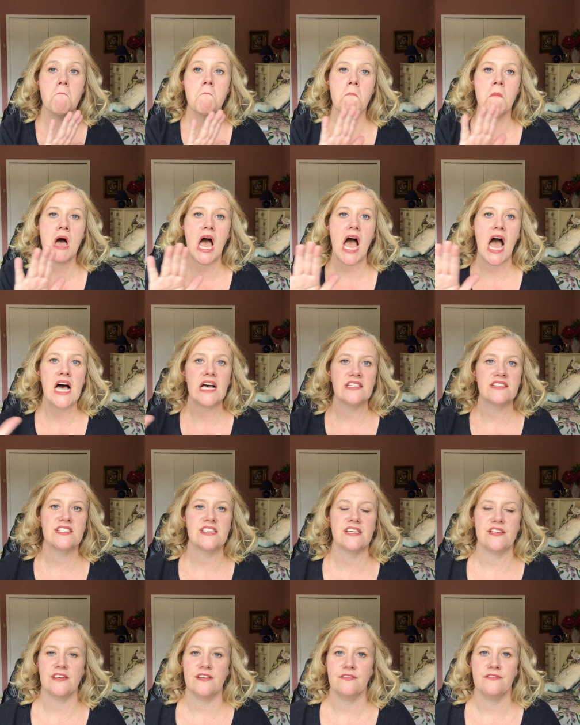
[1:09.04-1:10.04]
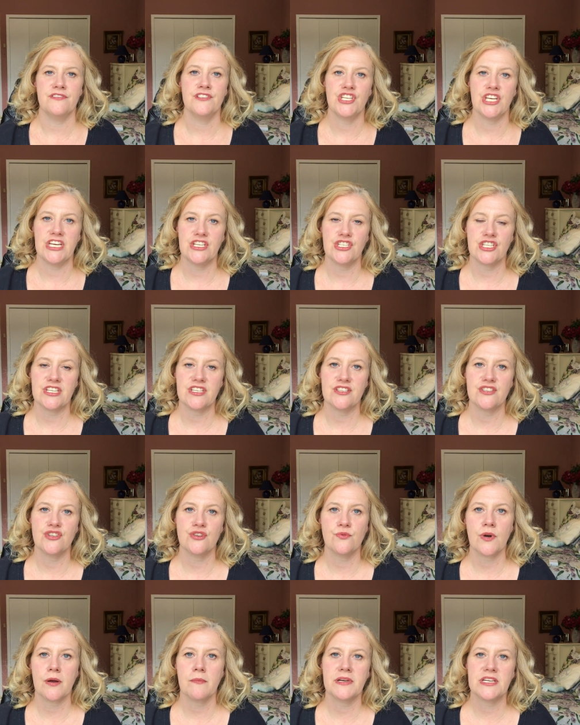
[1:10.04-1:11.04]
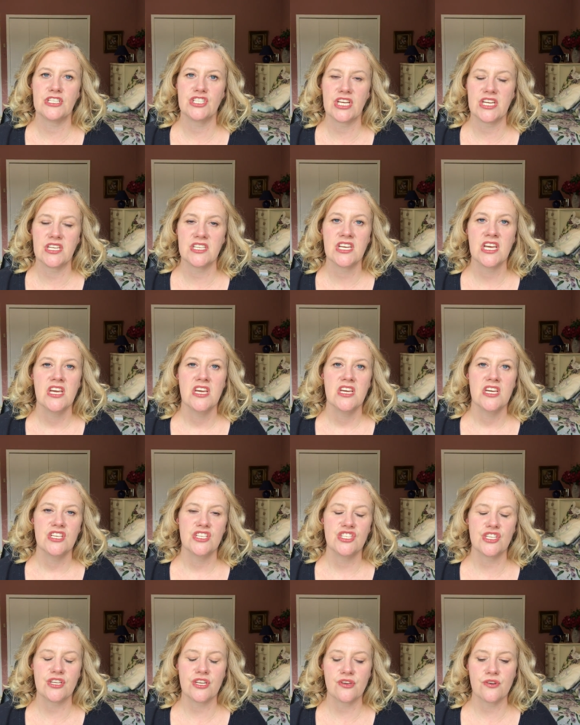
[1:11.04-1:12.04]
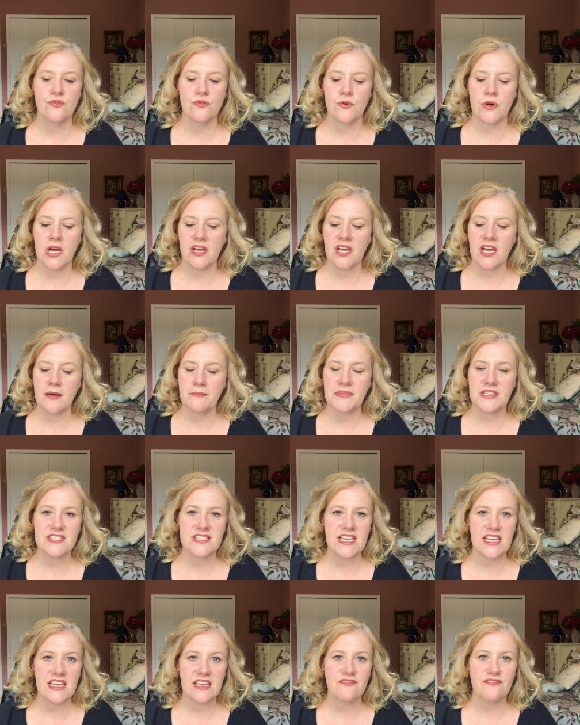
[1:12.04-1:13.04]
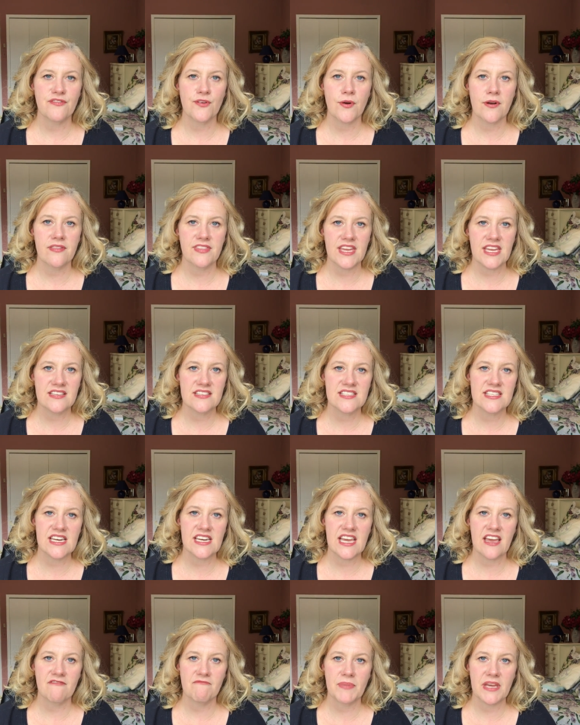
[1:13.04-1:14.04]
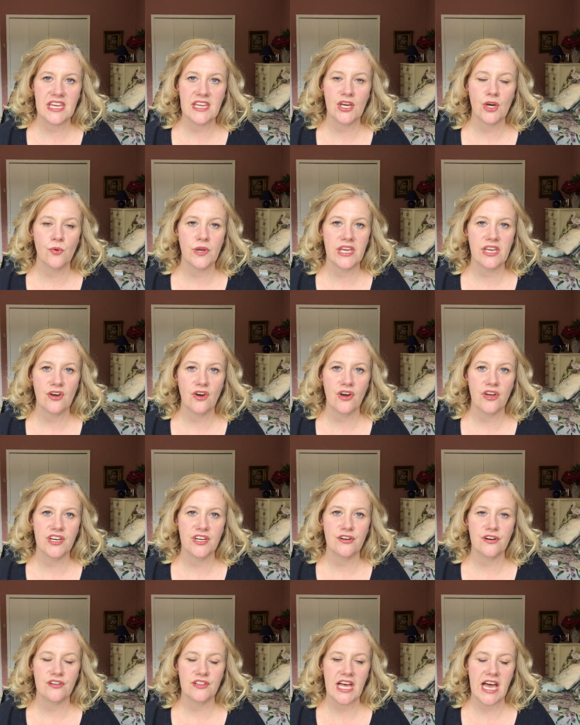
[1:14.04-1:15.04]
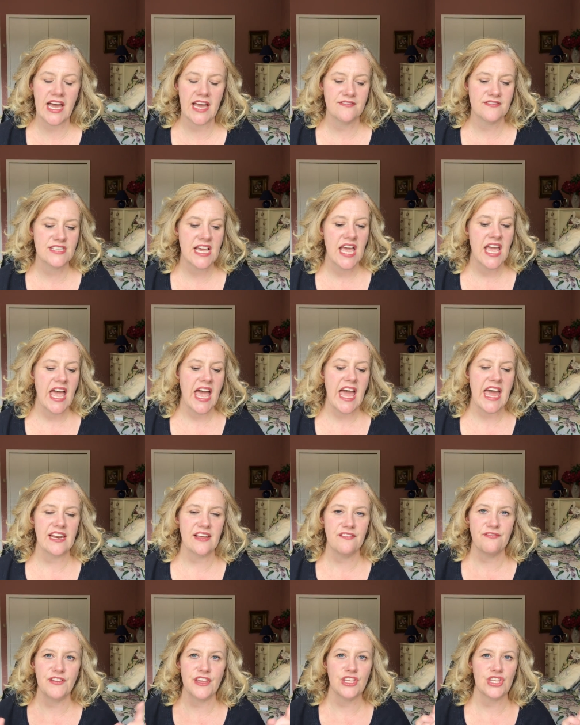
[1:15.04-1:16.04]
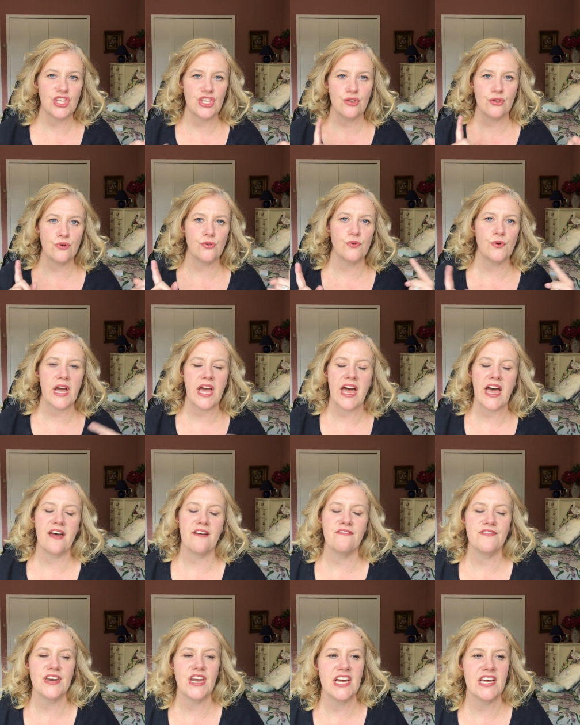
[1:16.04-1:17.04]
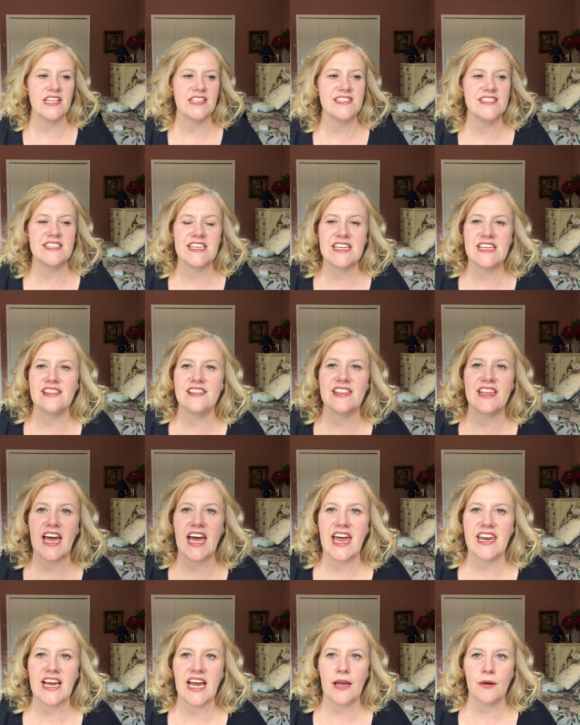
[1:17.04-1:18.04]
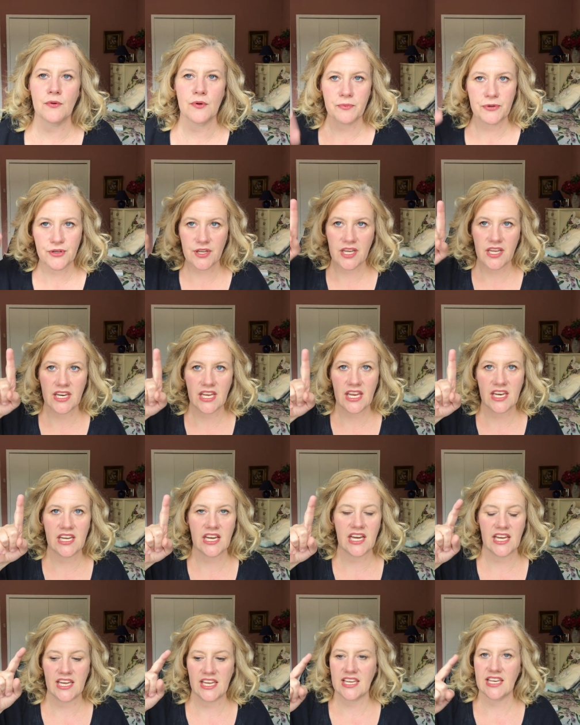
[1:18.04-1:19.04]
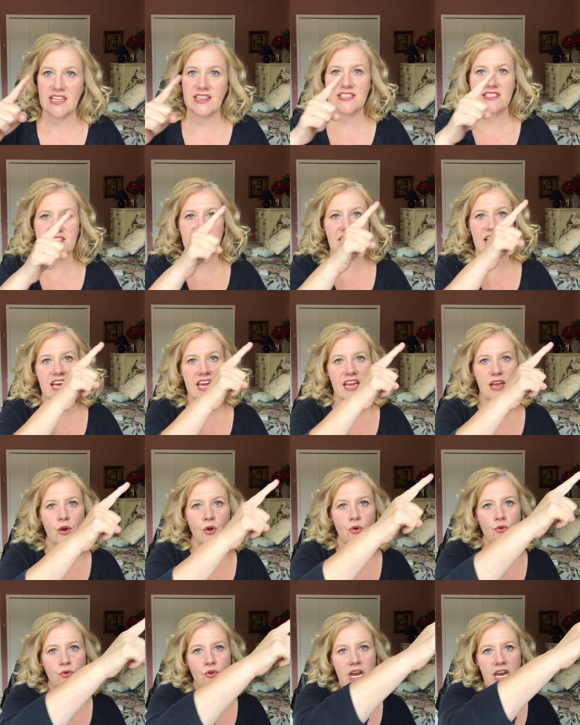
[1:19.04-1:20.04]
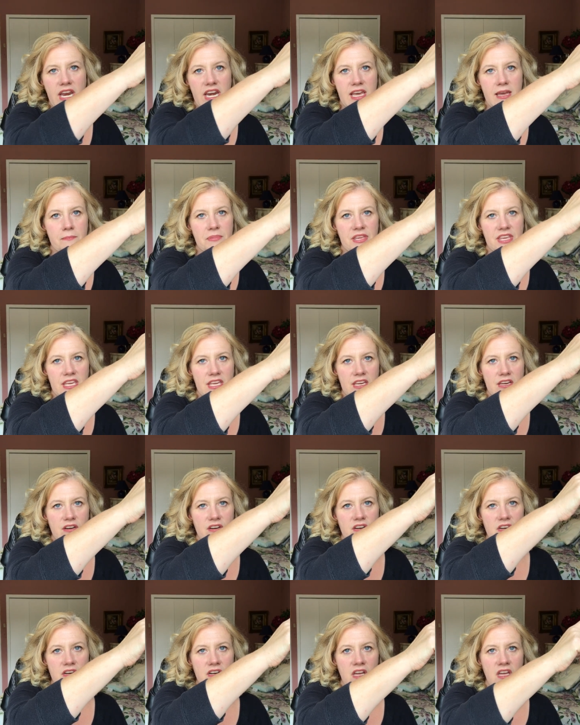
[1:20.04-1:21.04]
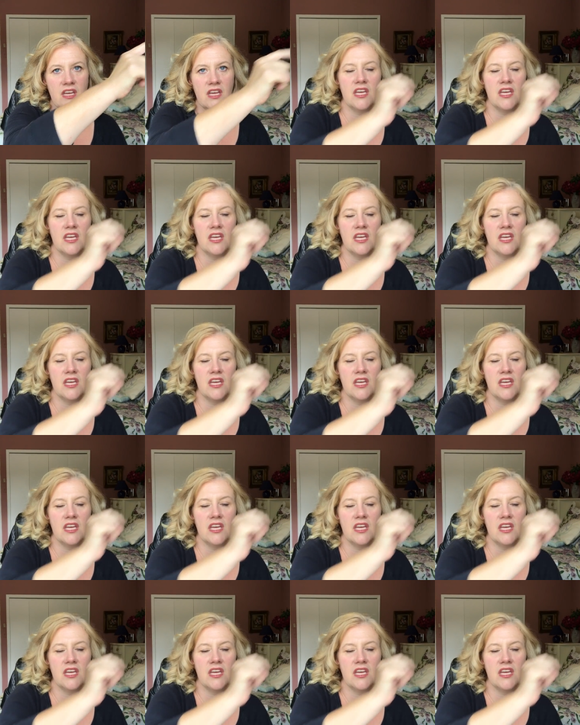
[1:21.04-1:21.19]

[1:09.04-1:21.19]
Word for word: massive changes to our budget to compensate for things that have been going on in our lives. And if you have not seen that, I will put an eye in the sky right up here